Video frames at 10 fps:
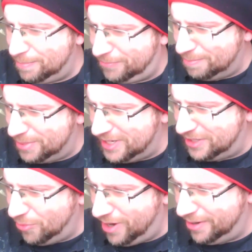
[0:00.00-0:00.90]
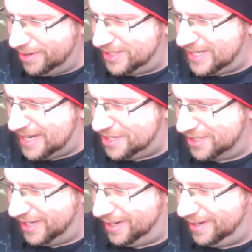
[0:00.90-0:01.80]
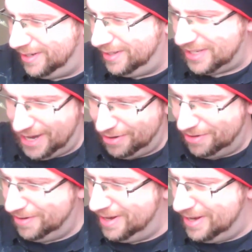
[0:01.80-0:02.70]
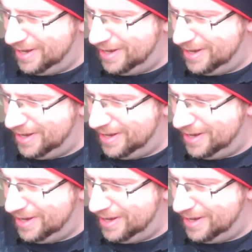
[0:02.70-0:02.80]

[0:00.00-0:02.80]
up from beneath the water and snatches it, the arrow.